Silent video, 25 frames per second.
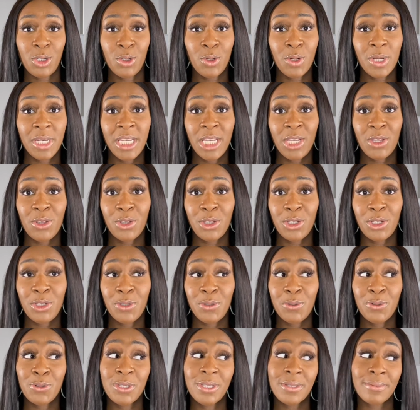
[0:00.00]
can either
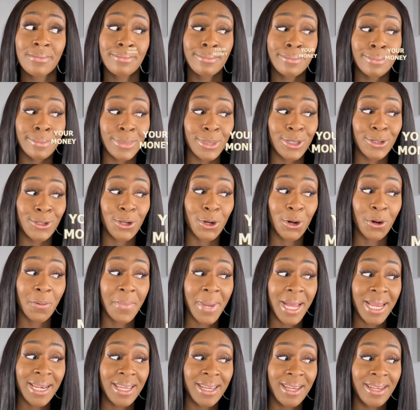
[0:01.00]
use your
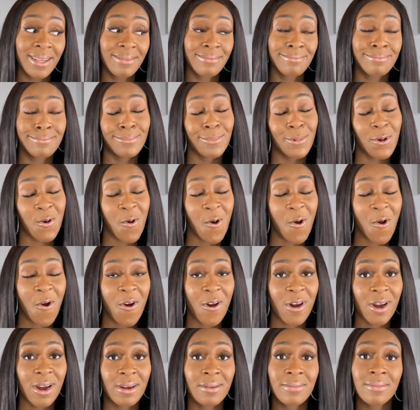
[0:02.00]
money
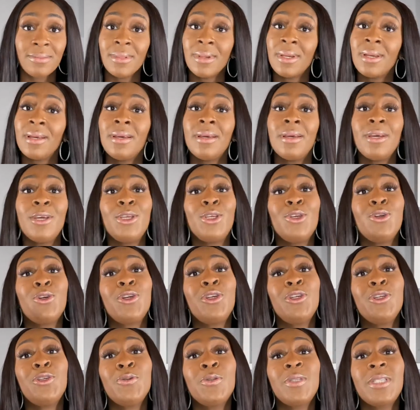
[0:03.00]
or you
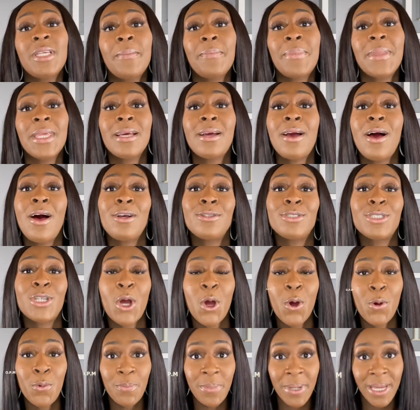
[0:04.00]
can use something called
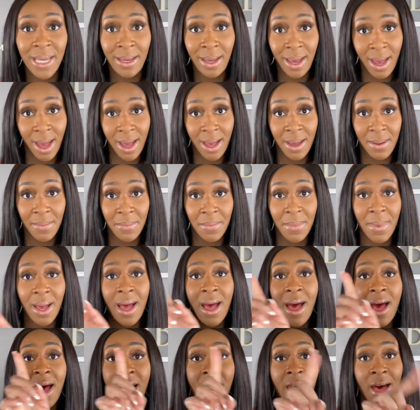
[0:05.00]
OPM,
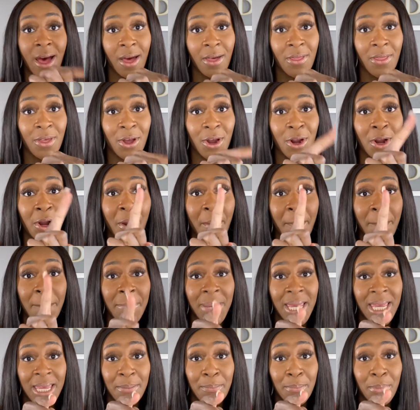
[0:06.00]
other
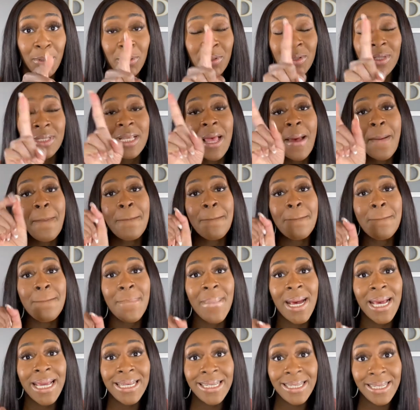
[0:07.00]
people's
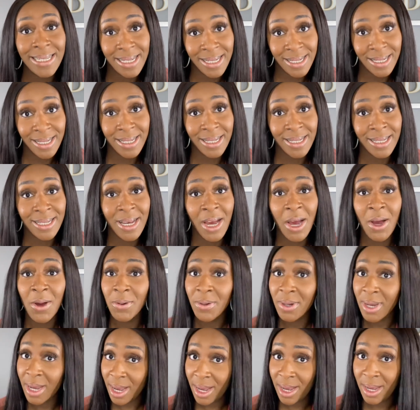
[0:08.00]
money,
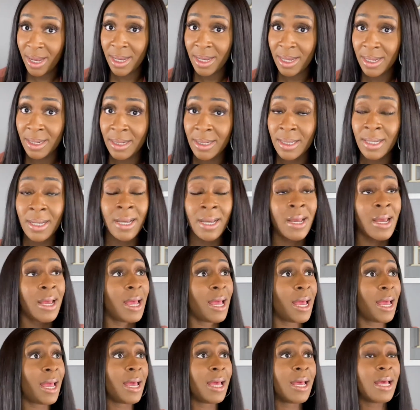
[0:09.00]
okay?
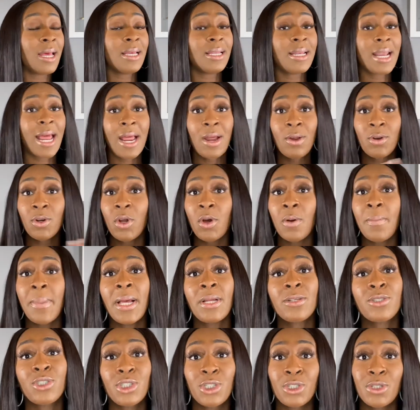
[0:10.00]
And I don't know
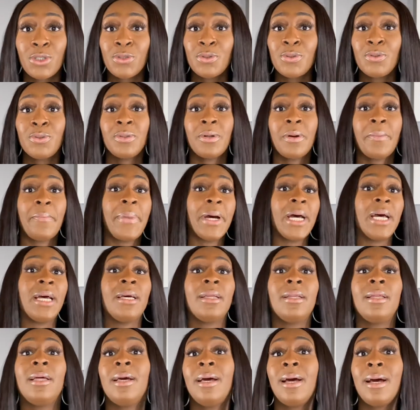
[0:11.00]
about you,
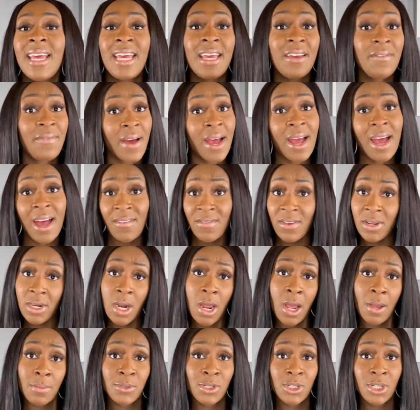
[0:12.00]
but if I have an
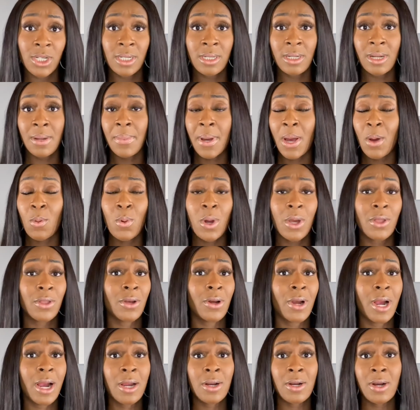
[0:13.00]
option about
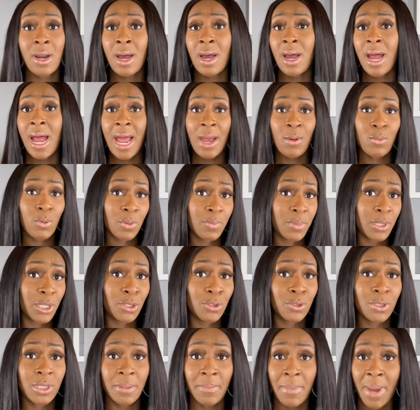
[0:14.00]
whether or not I would be
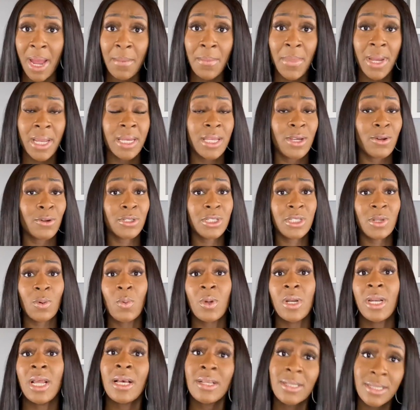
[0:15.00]
using my money or
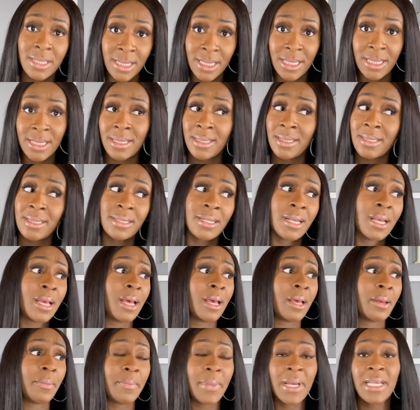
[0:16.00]
someone else's,
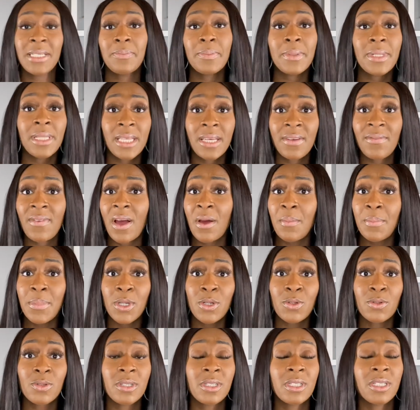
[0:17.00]
best believe I'll be
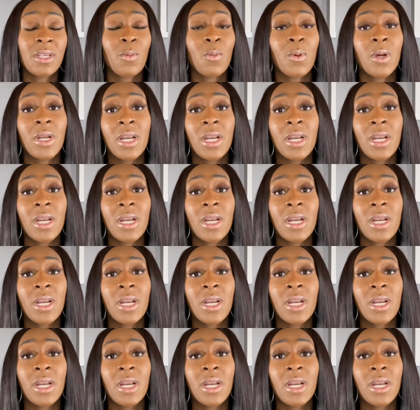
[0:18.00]
using someone